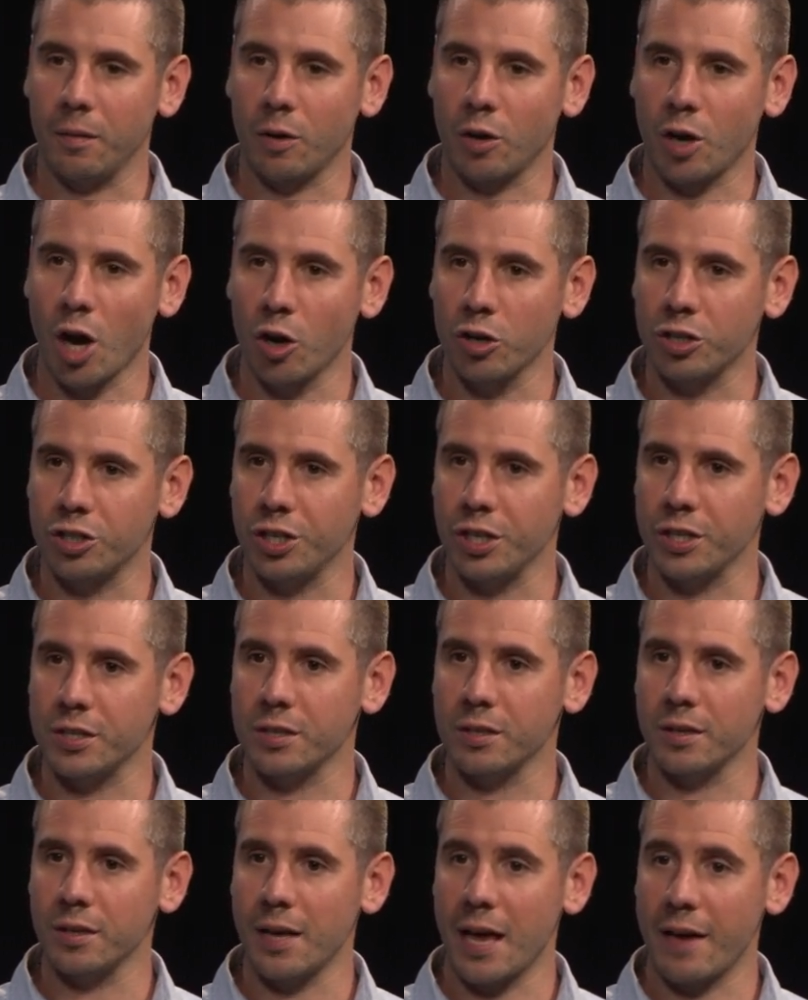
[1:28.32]

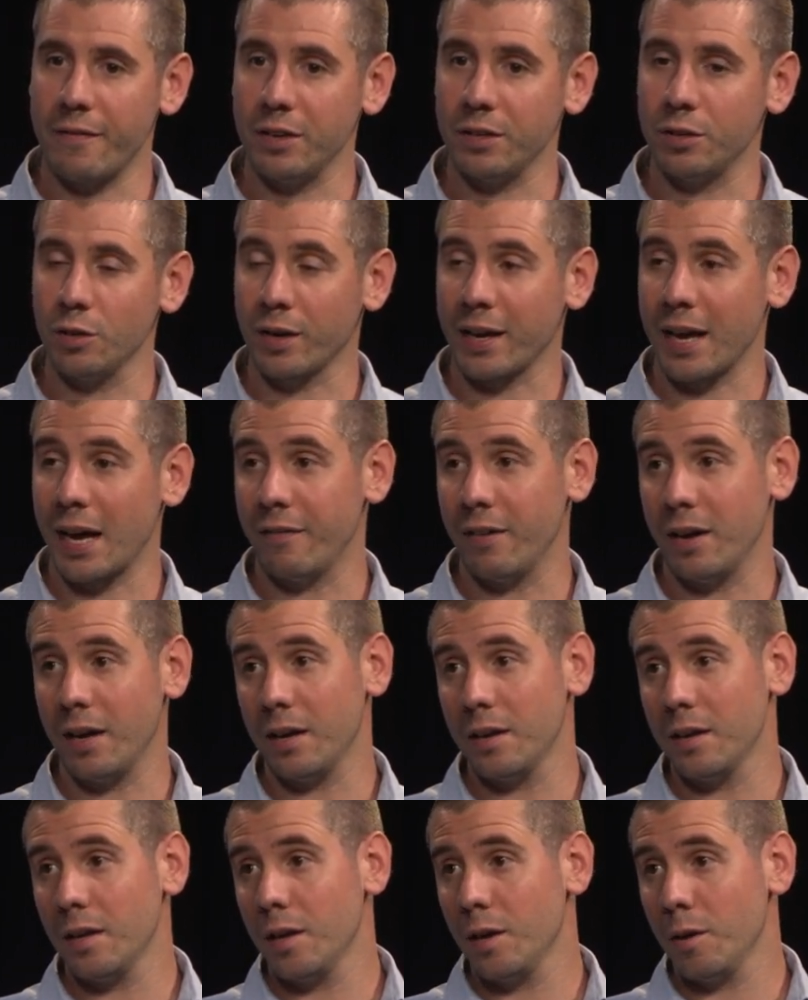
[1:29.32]
coaches having to
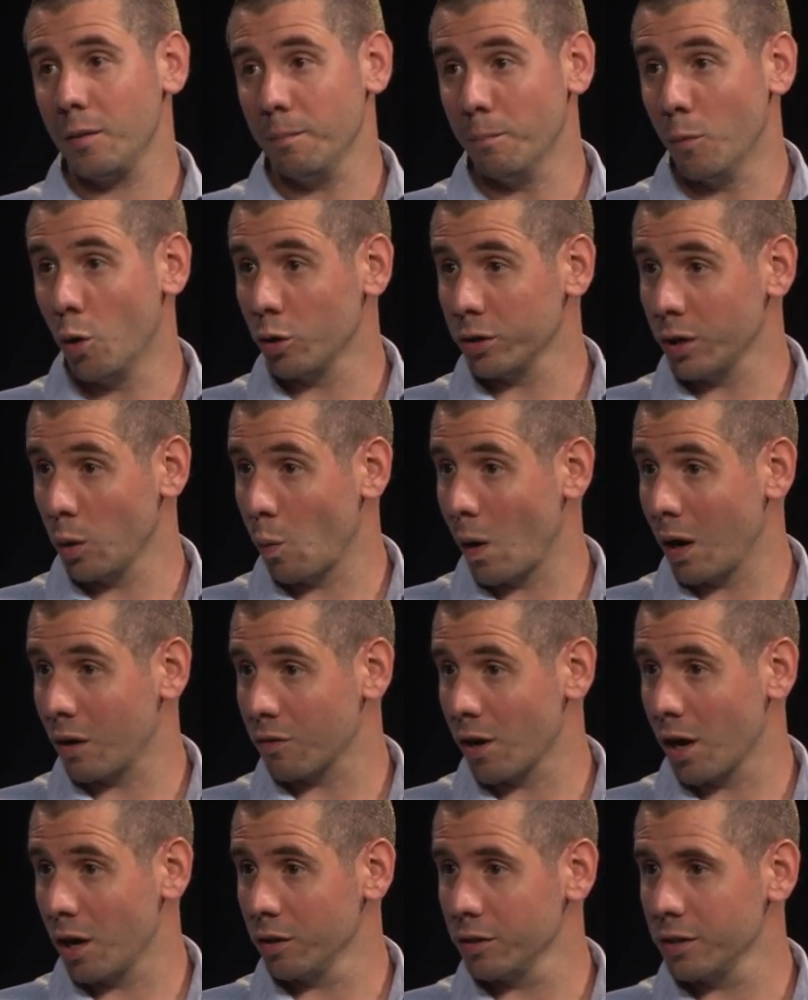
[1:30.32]
cover more than one
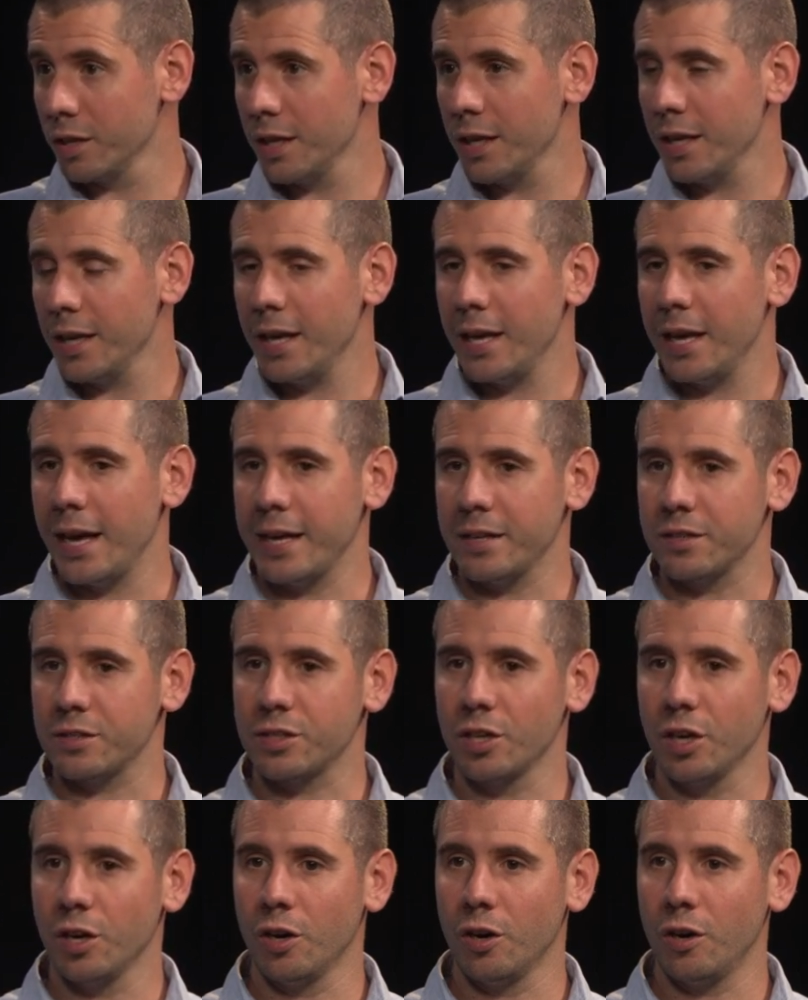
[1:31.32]
role, and
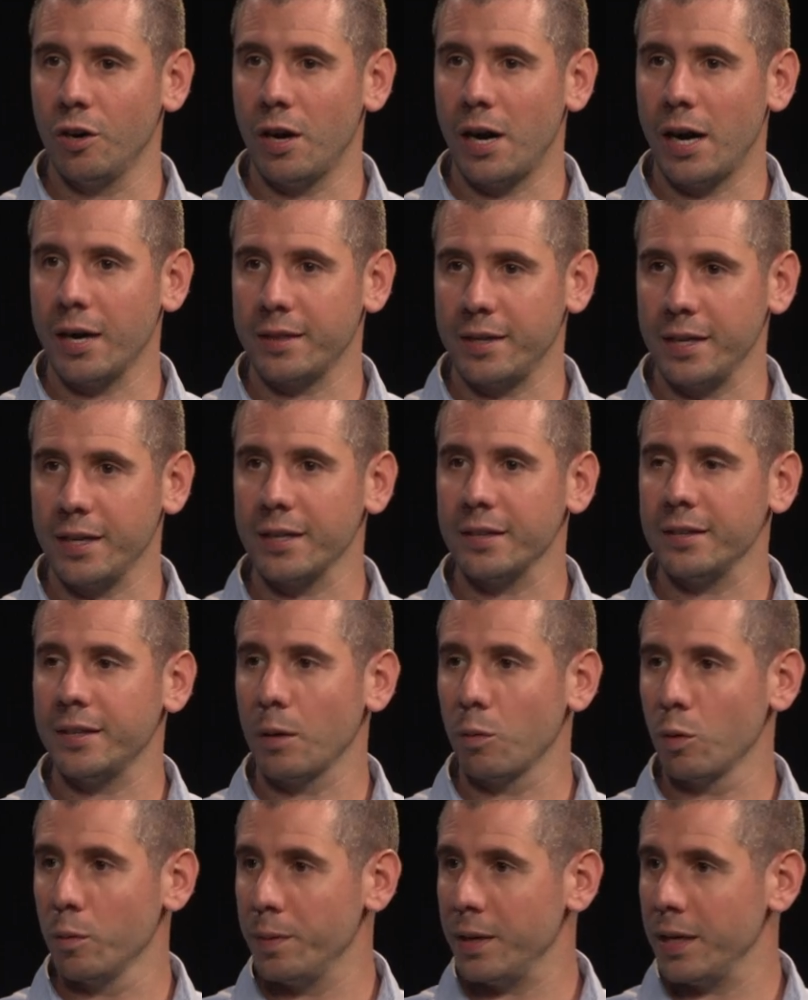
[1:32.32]
so I think
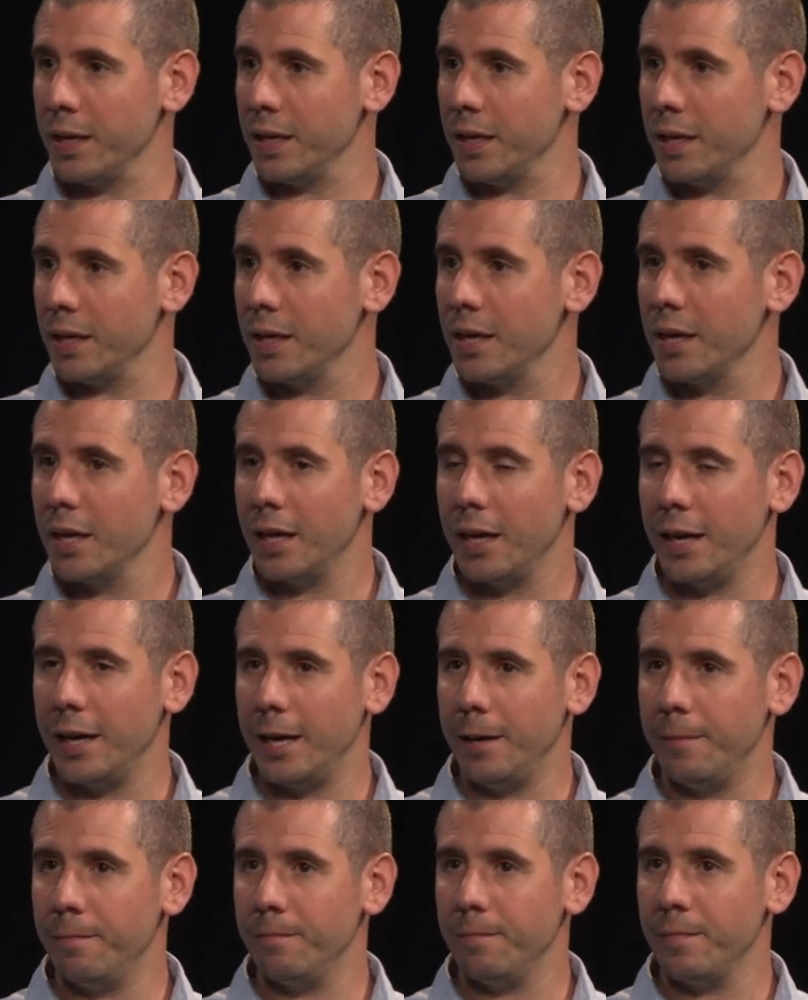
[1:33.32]
there will be
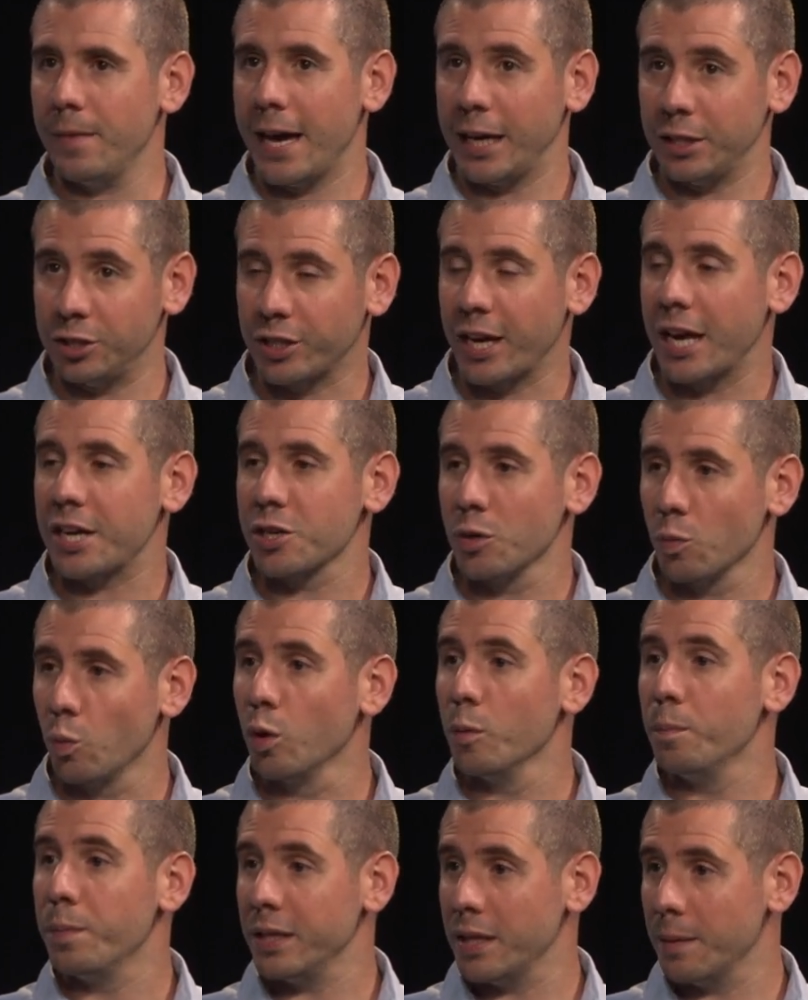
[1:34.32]
education
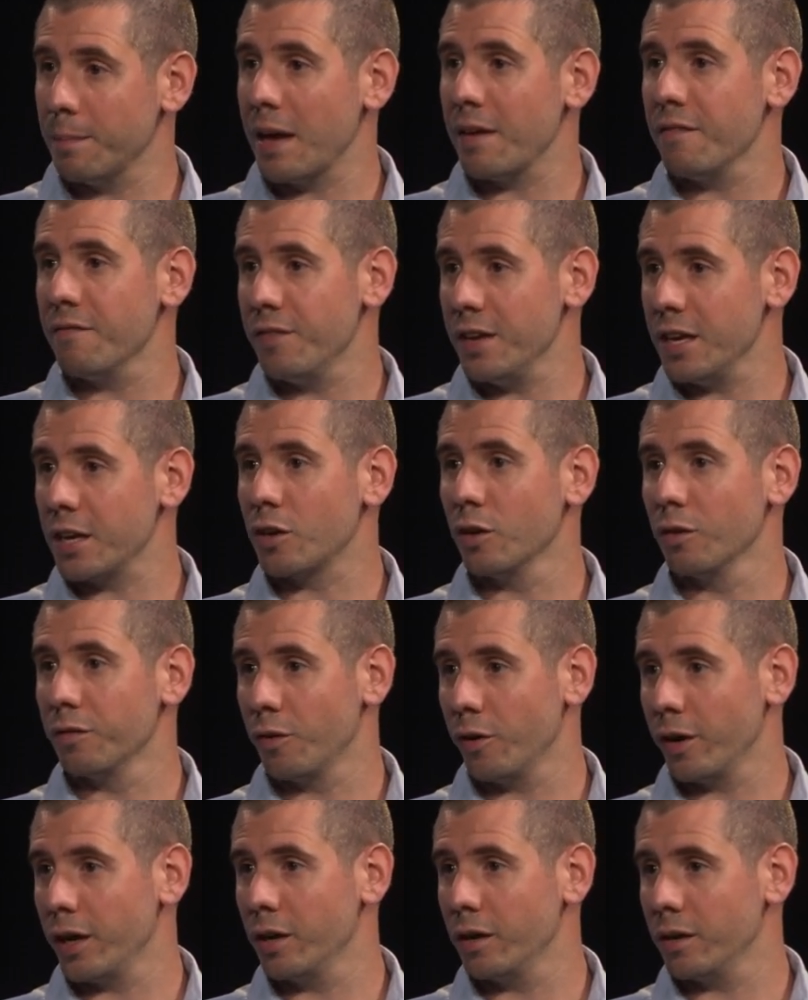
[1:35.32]
will be the main vehicle
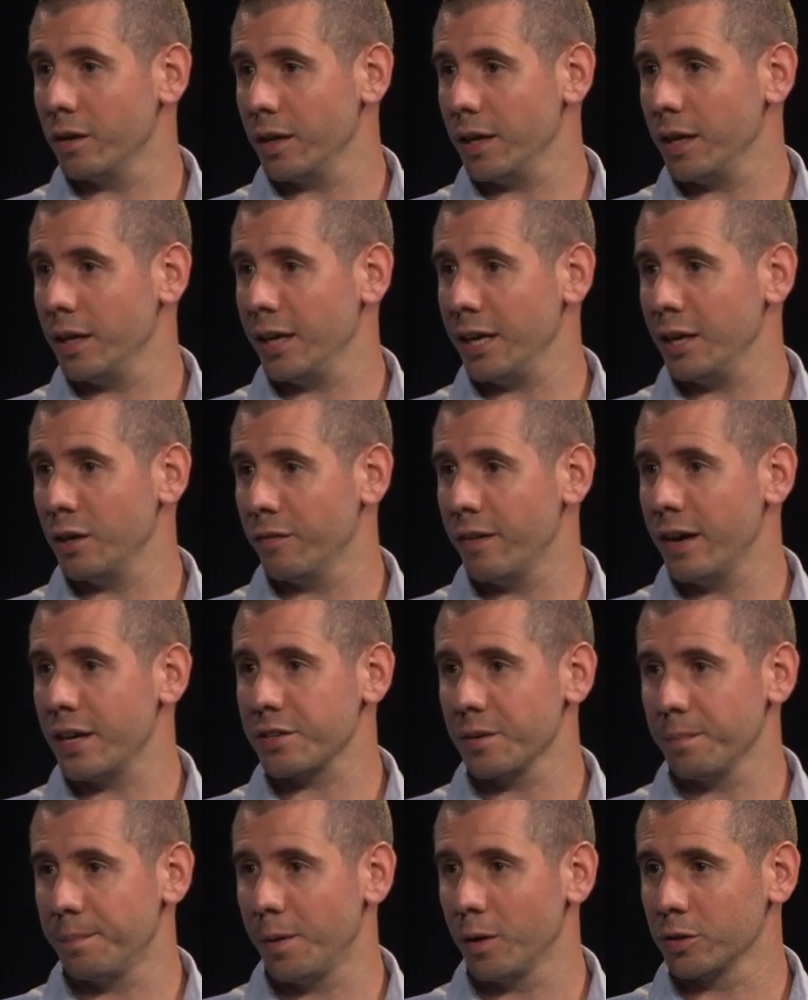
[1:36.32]
for
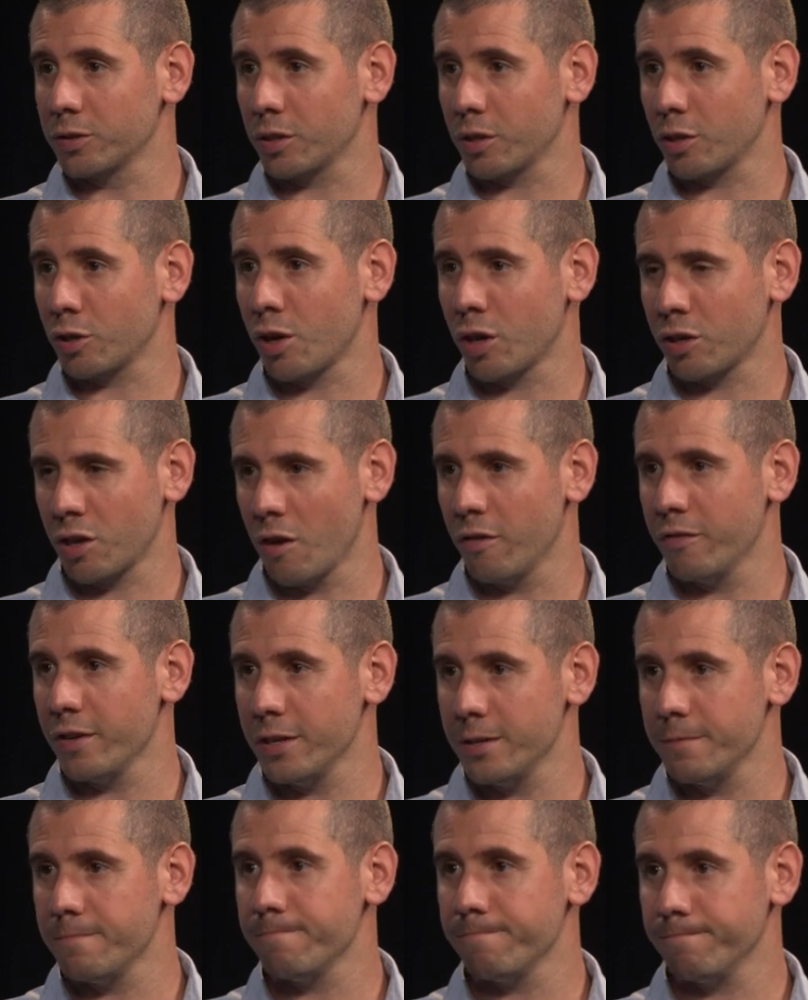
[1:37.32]
innovation
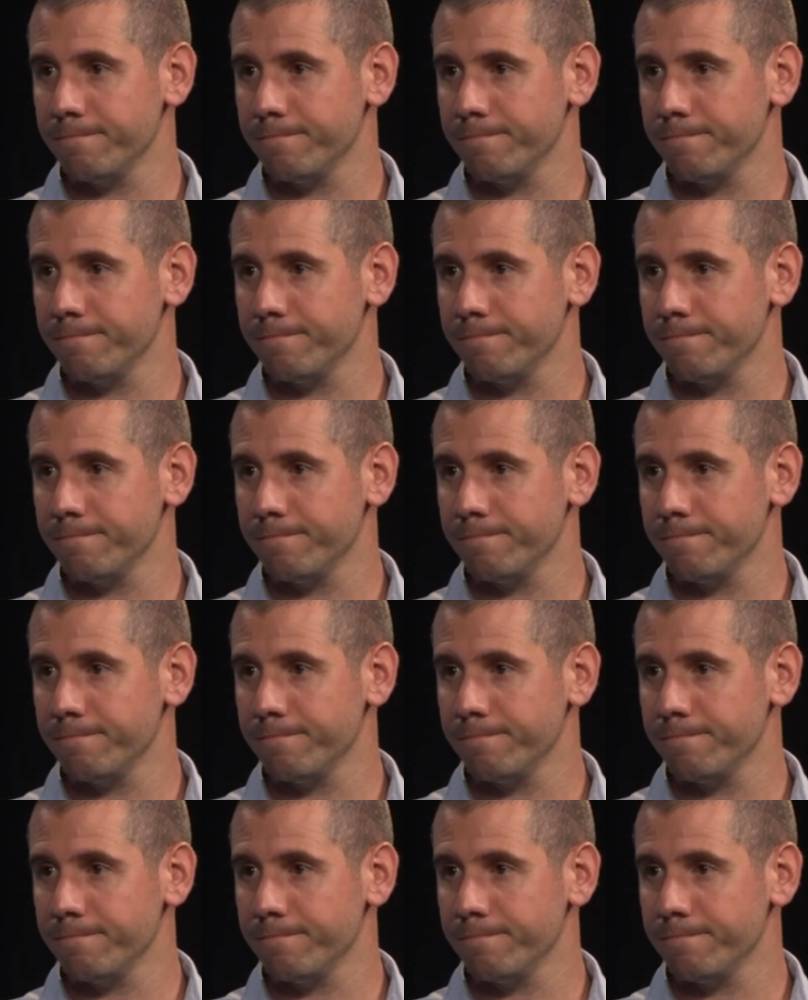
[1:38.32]
post-COVID.